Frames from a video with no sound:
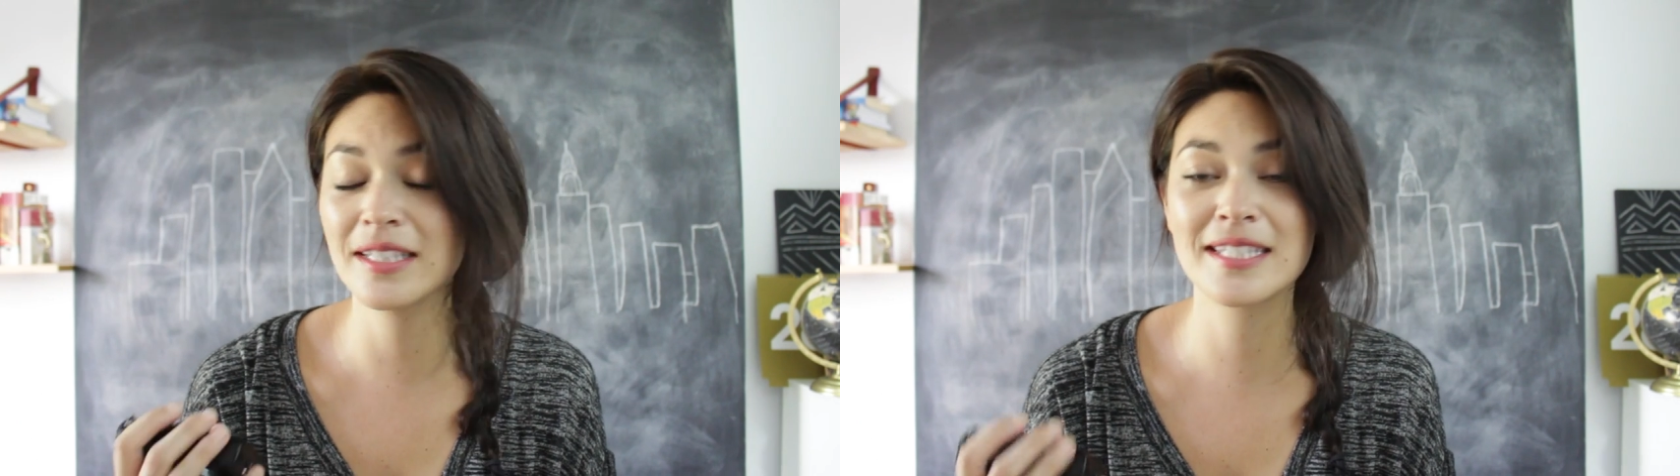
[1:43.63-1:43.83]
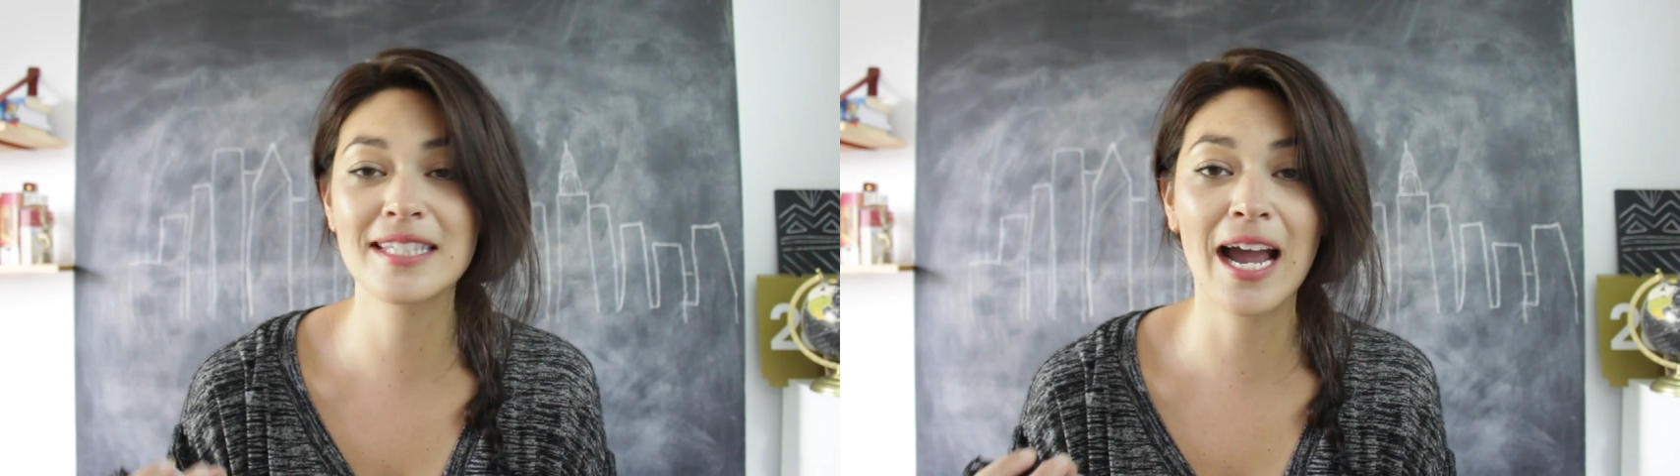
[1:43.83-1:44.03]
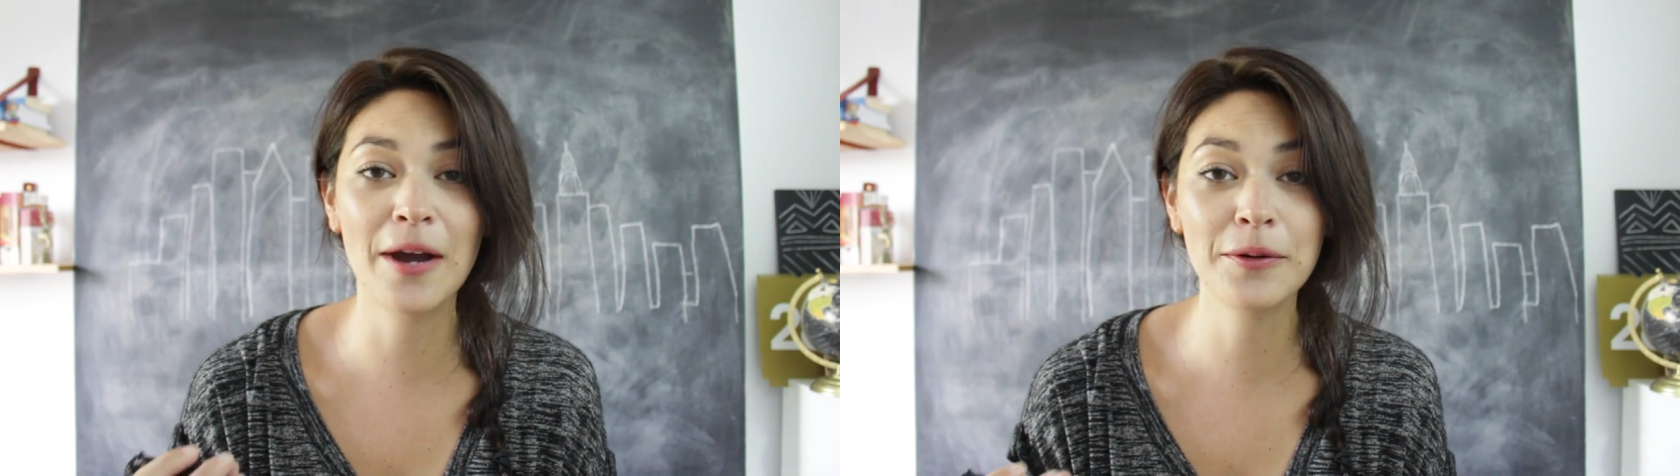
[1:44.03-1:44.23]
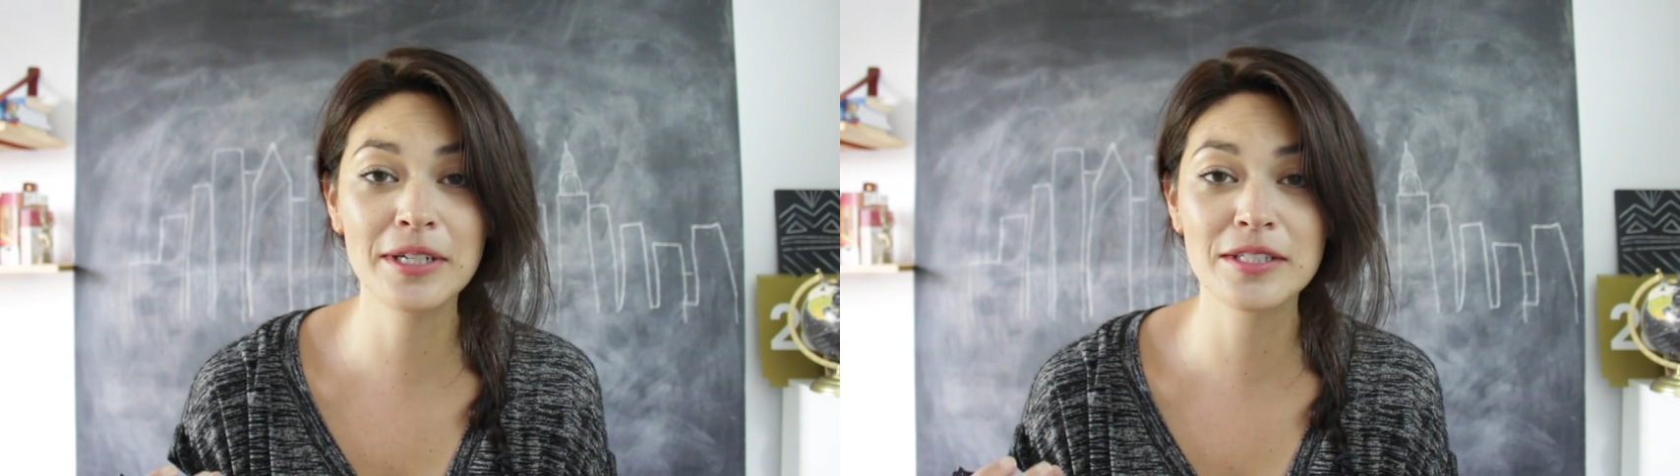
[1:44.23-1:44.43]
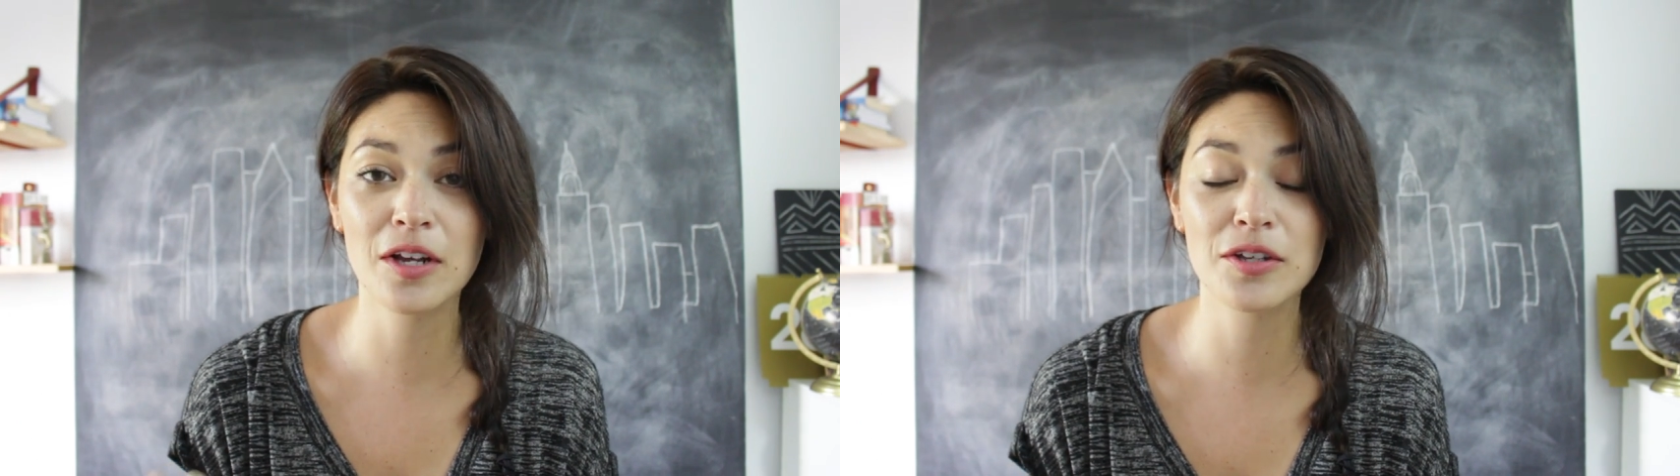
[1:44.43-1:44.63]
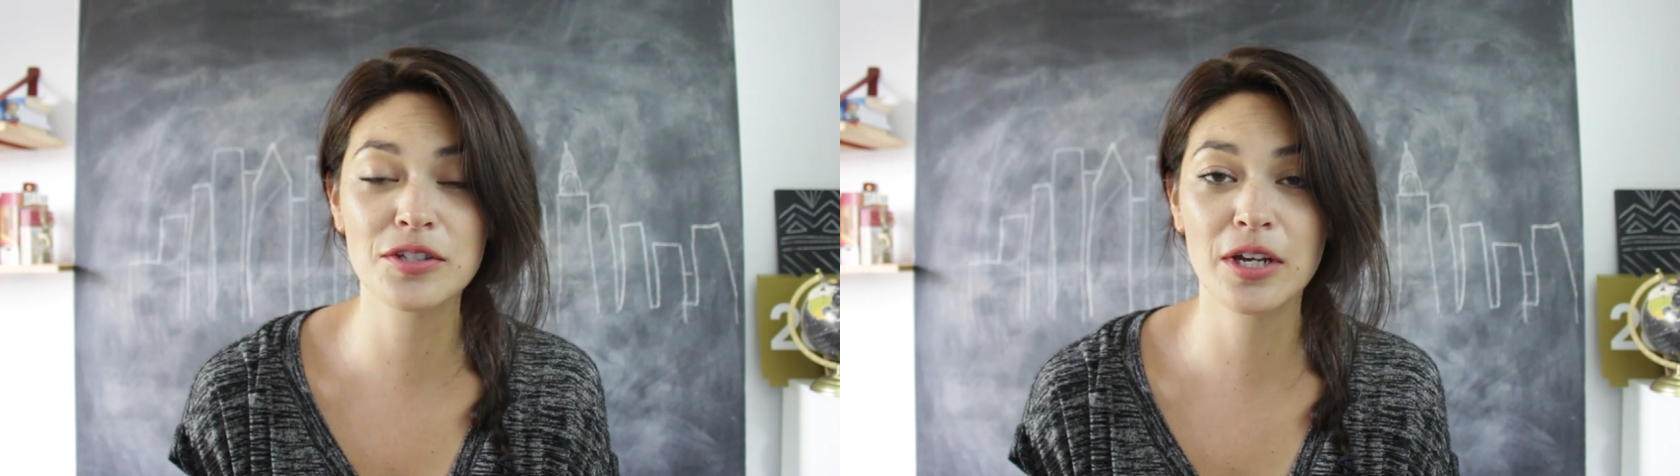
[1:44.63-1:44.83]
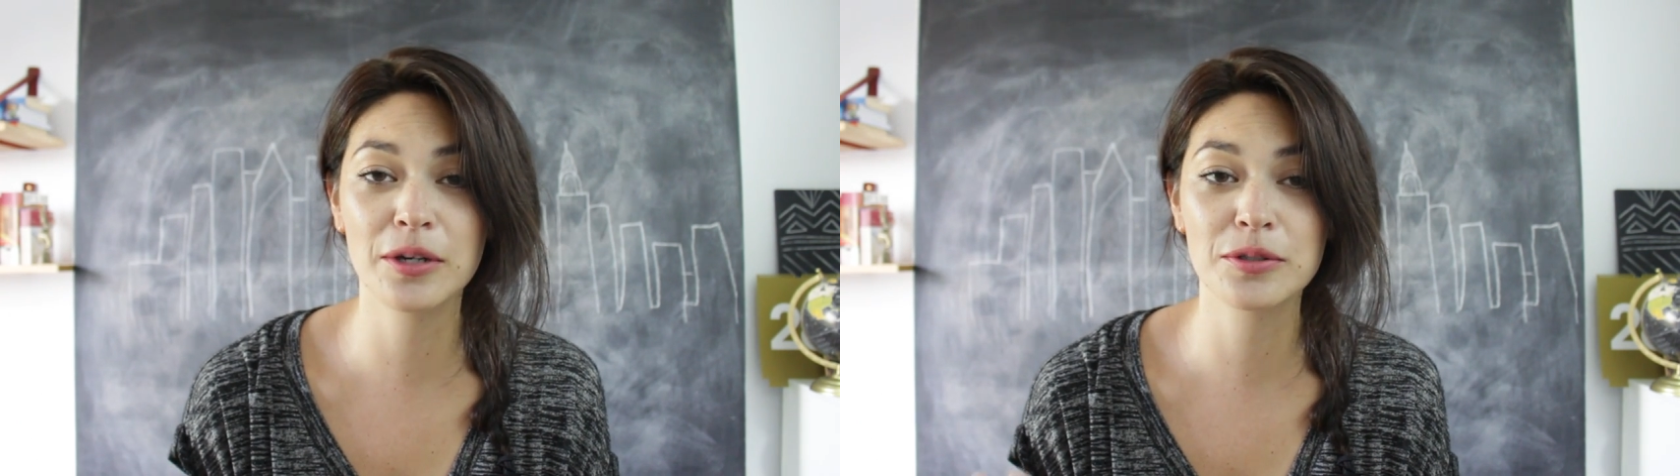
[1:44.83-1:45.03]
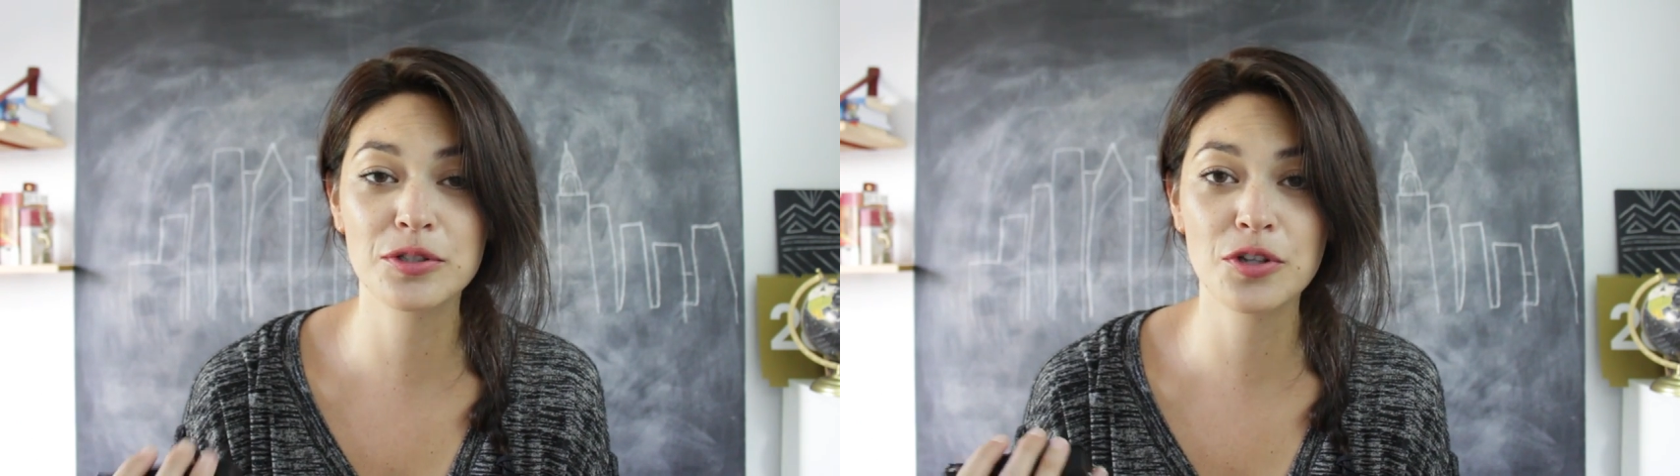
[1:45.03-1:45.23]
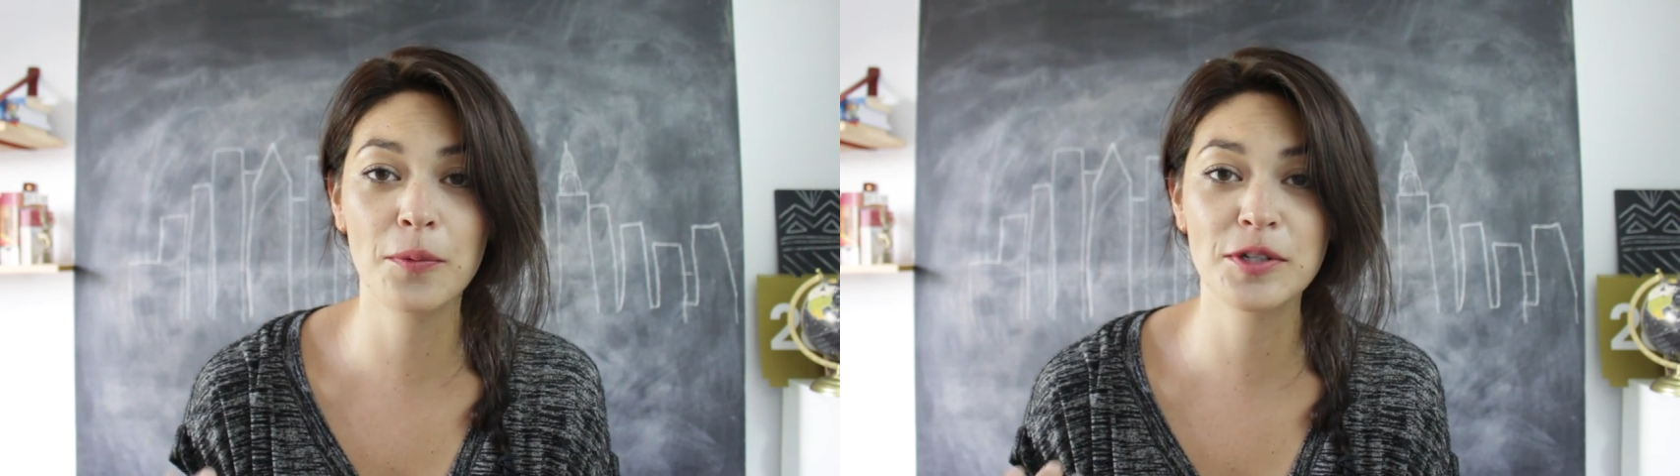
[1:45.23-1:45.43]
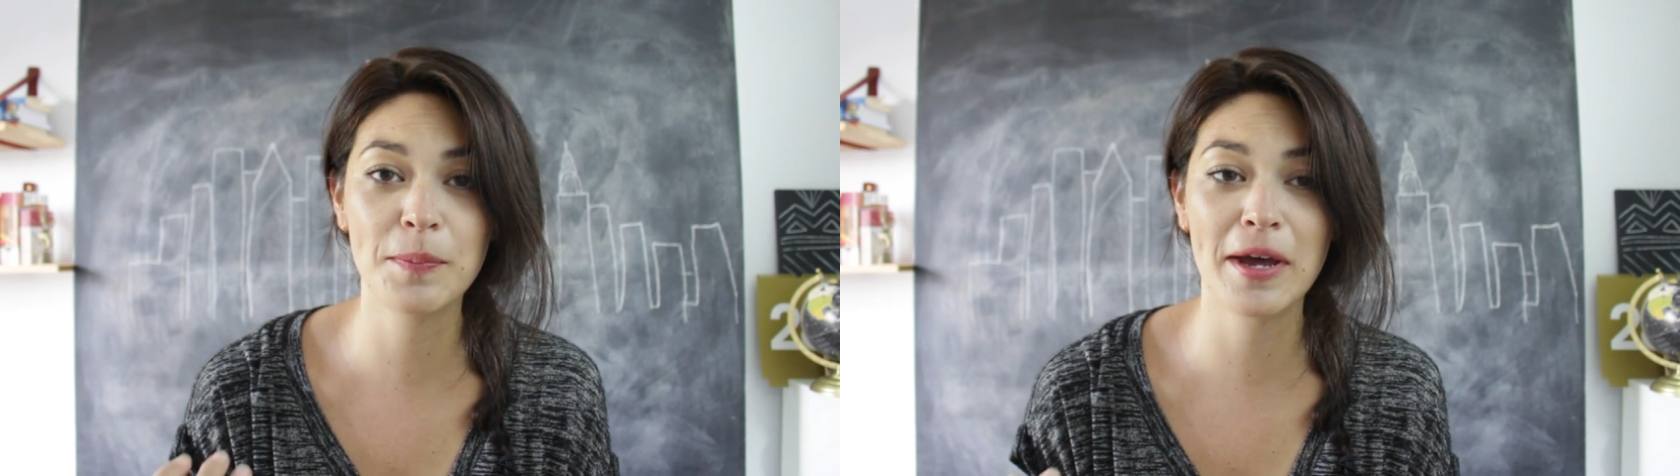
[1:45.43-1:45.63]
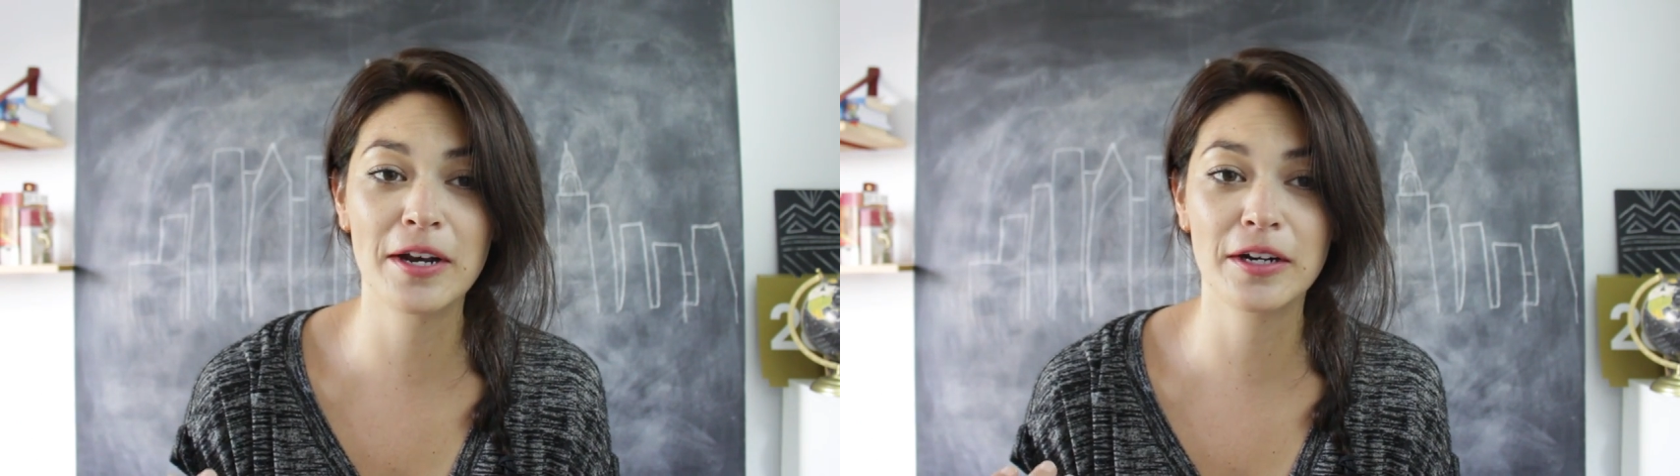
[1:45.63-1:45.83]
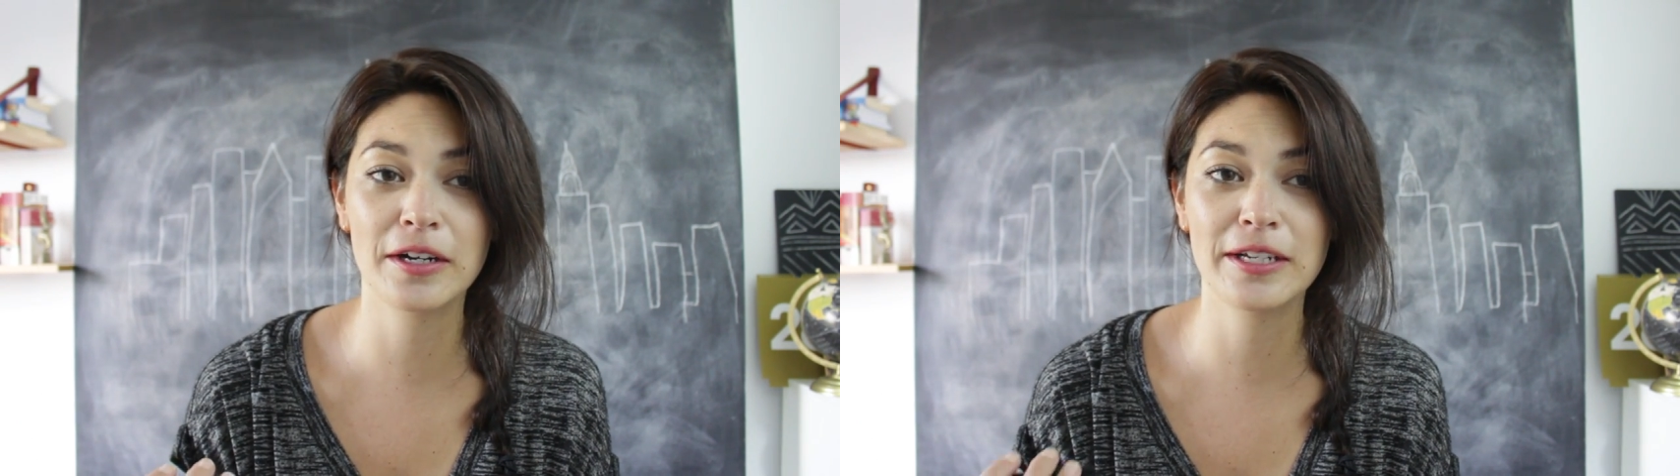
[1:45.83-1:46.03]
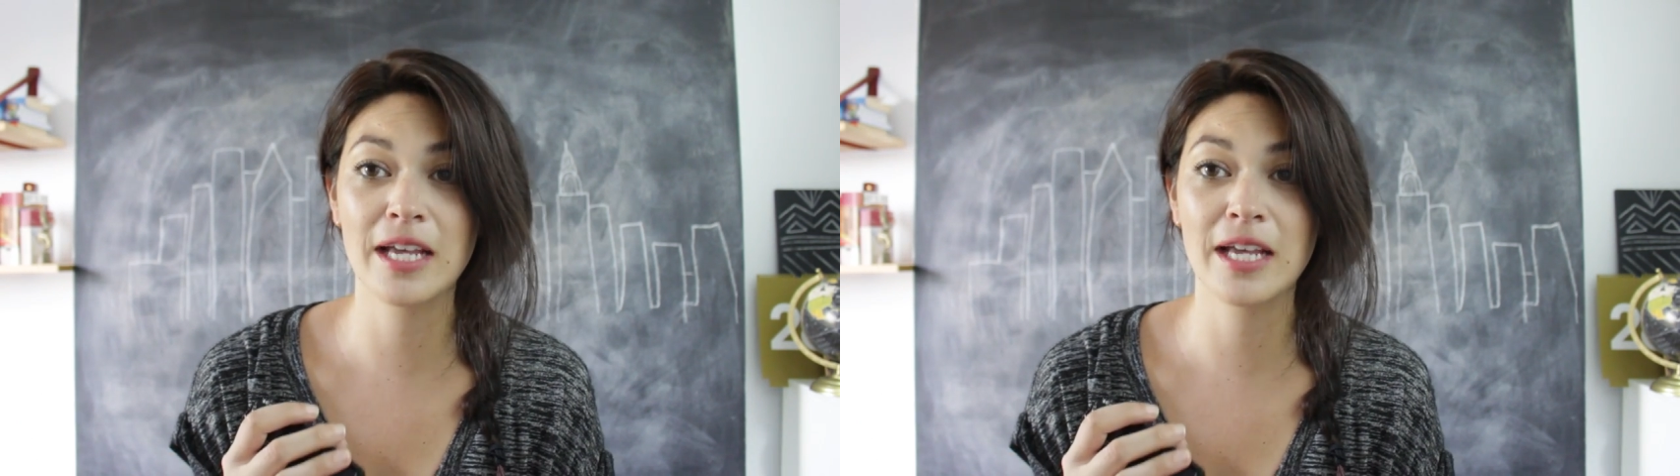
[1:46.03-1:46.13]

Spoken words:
The sound is also so much better.